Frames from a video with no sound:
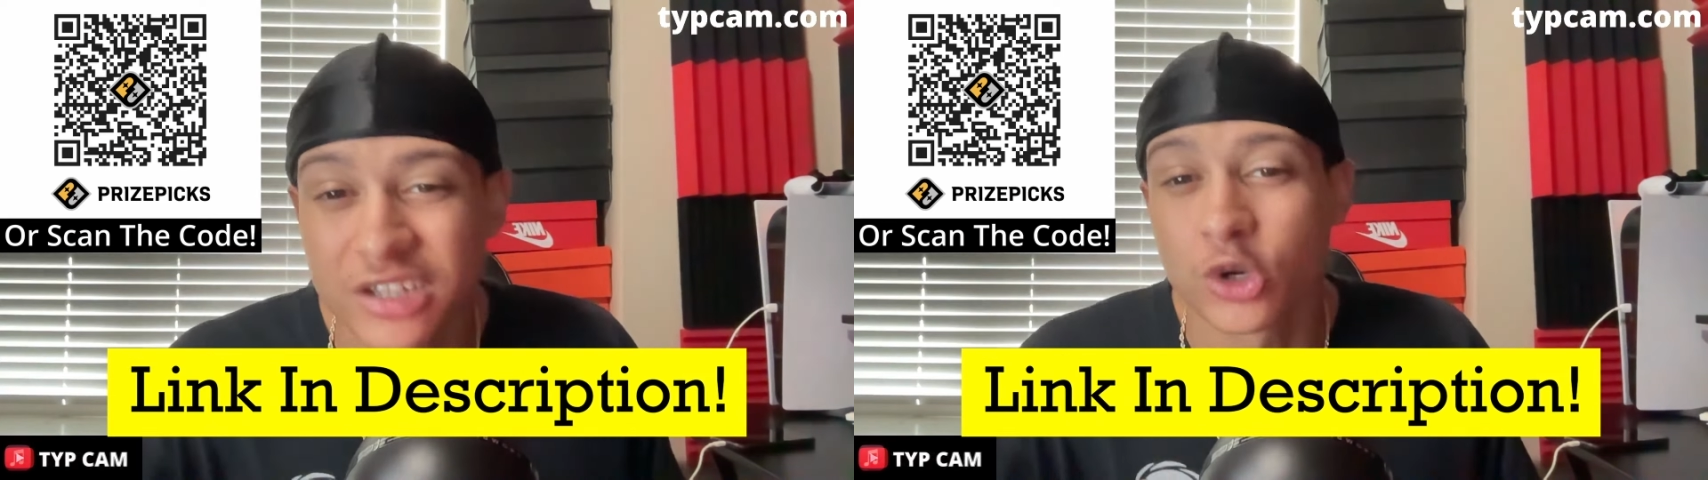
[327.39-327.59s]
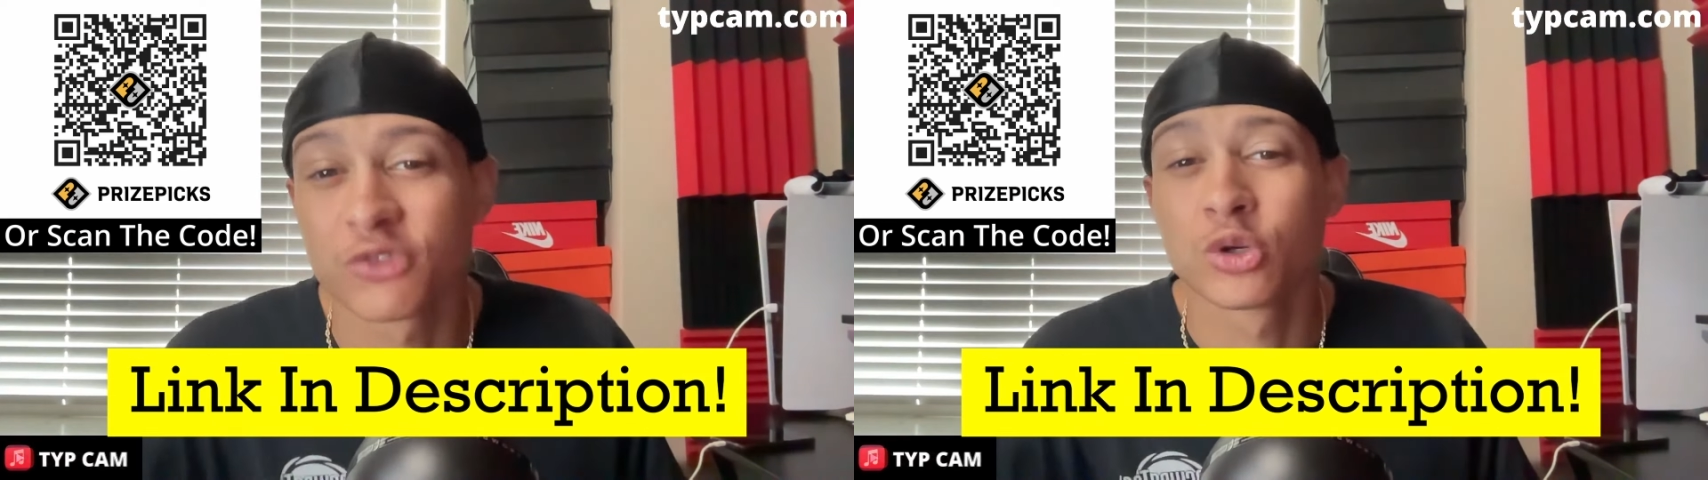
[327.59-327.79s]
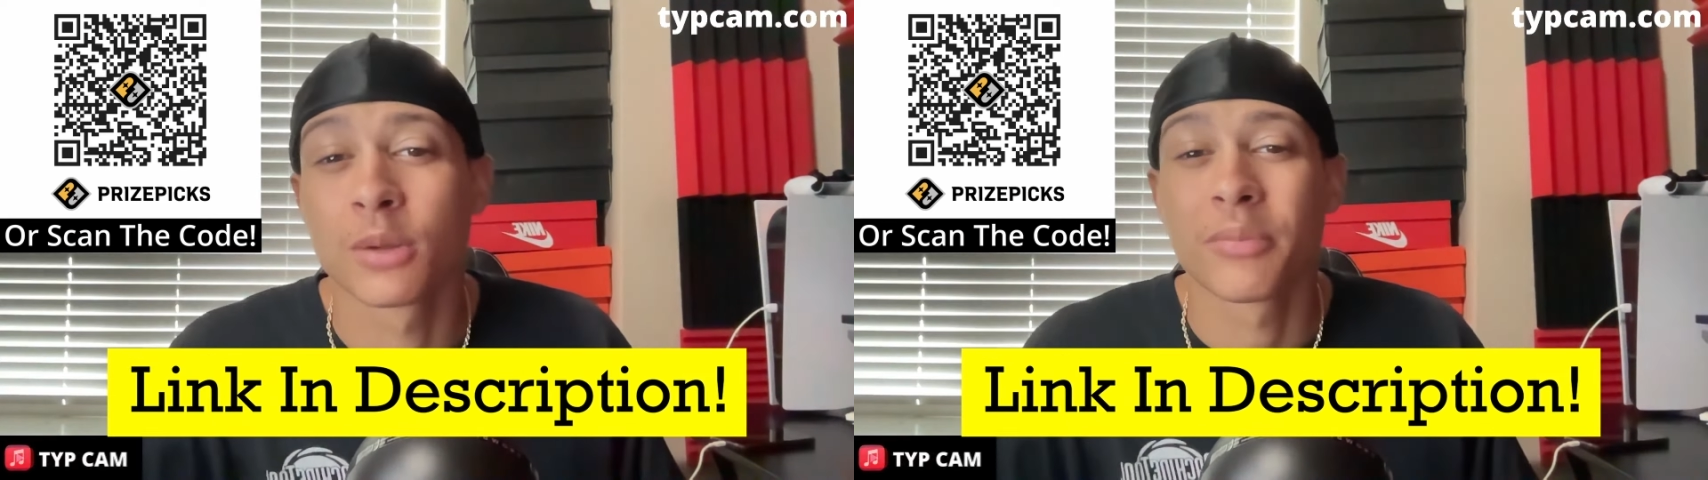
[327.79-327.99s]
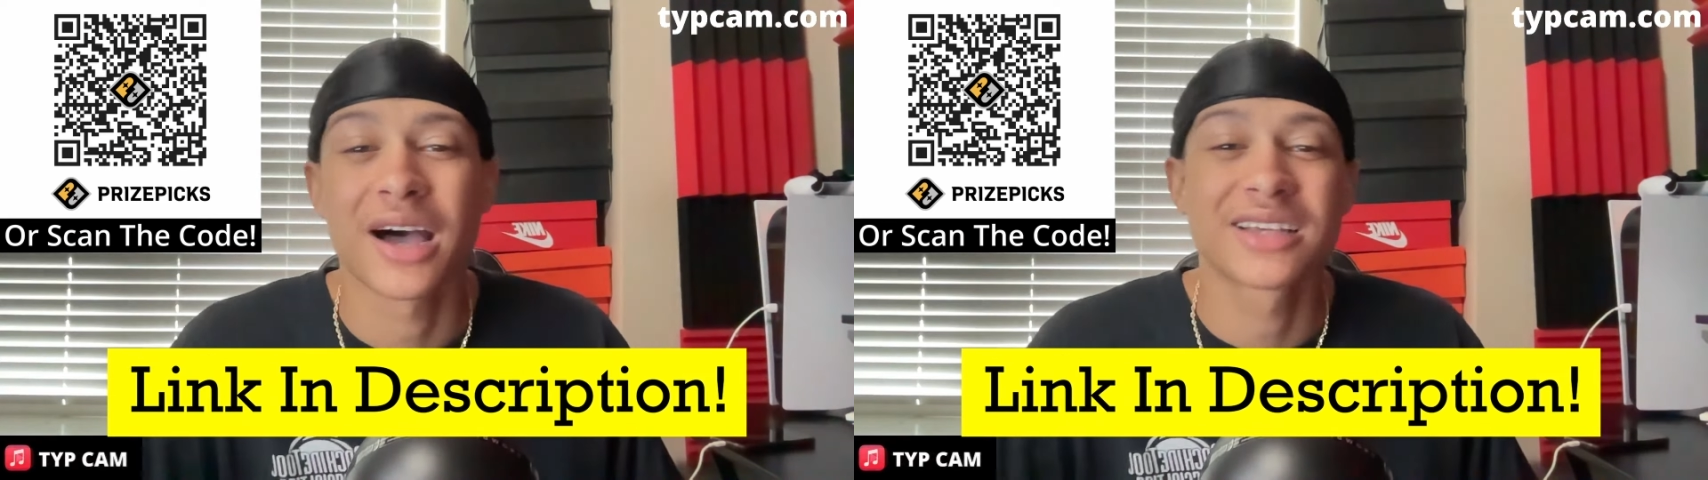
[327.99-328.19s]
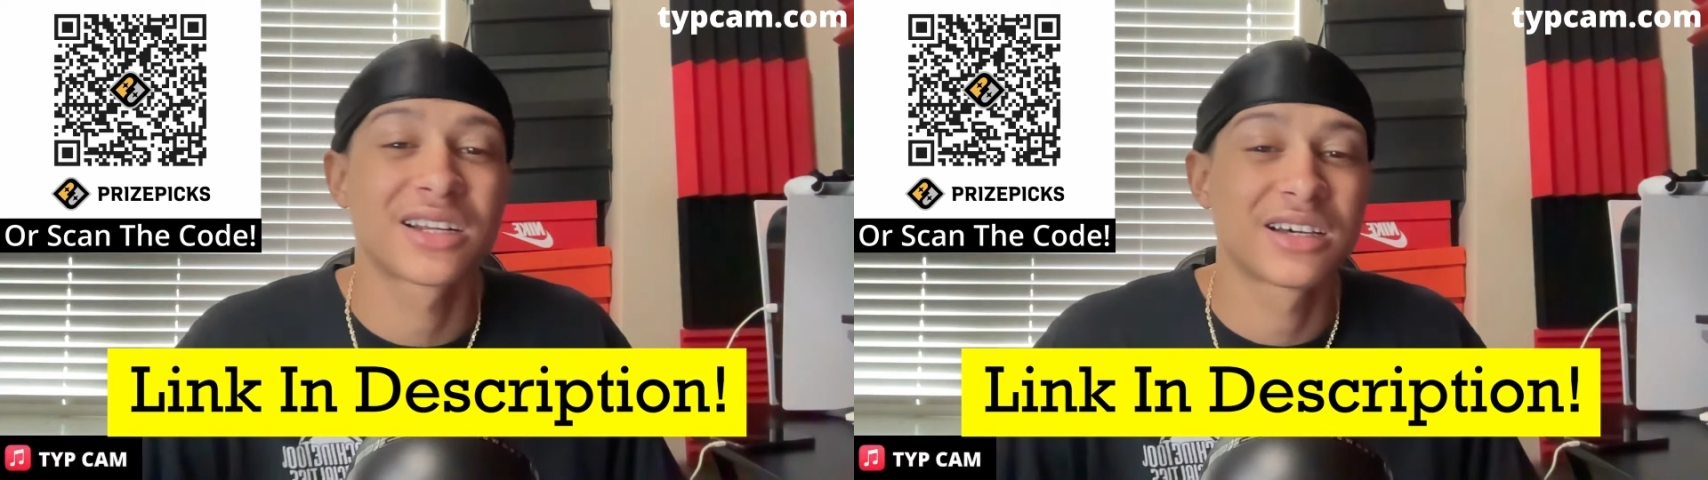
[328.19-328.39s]
So if you
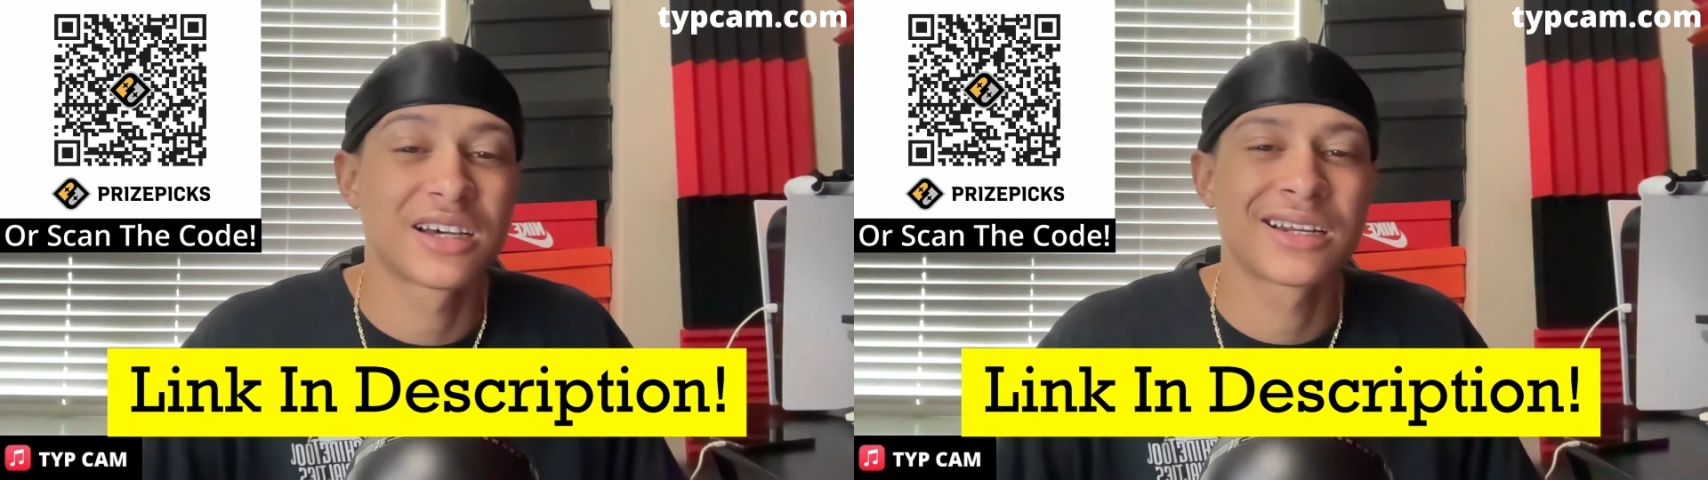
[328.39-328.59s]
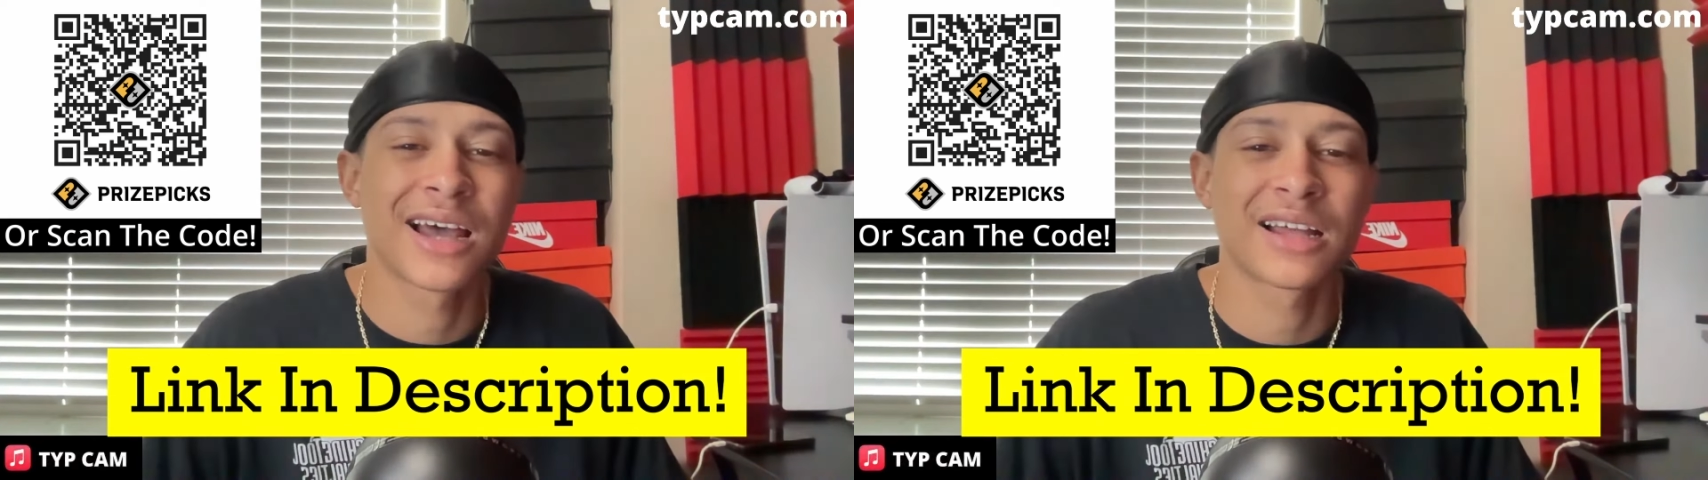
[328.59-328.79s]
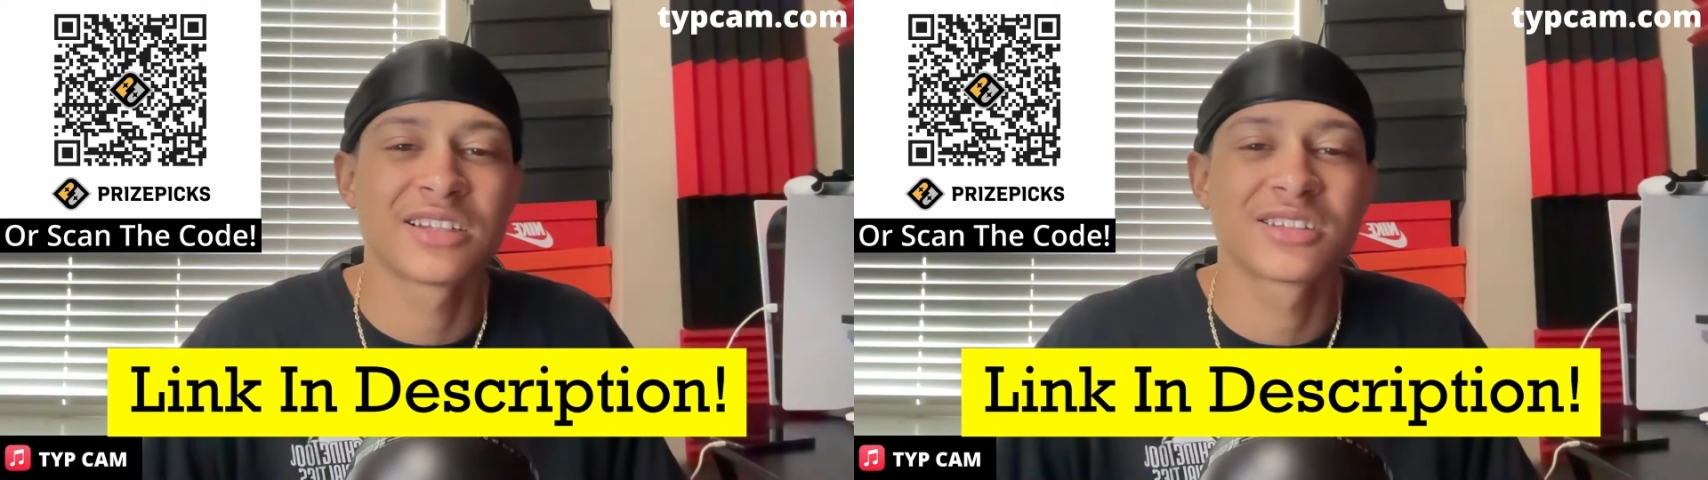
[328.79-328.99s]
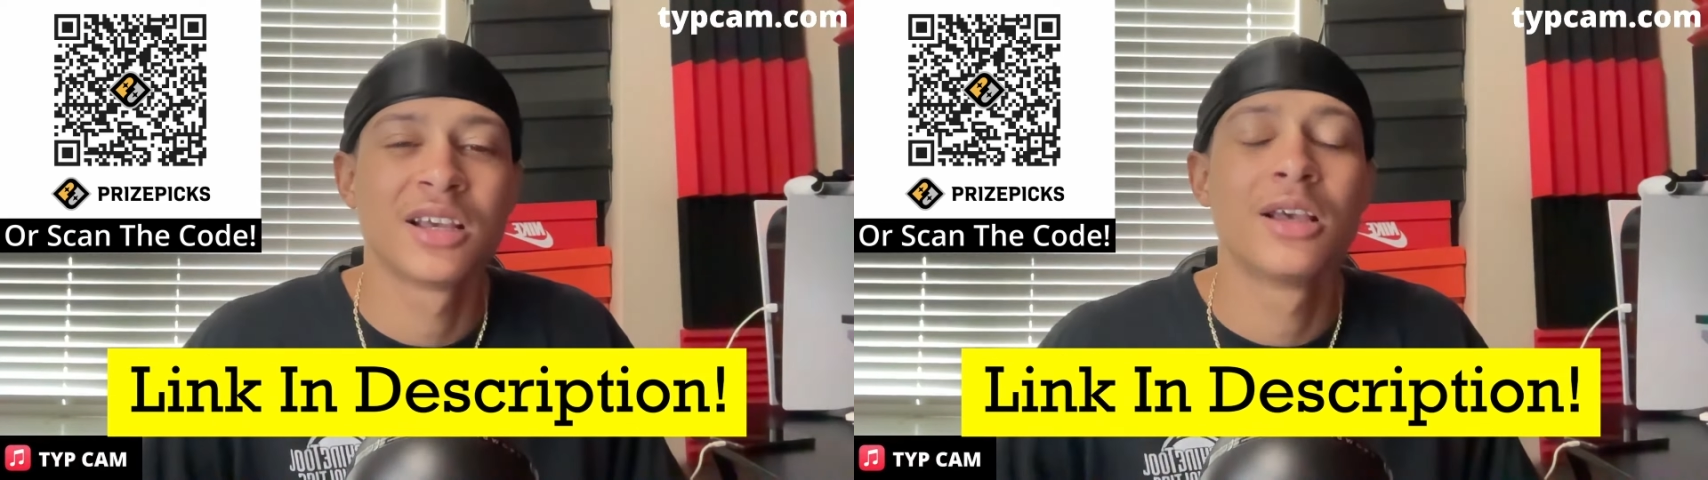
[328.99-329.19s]
deposit $100,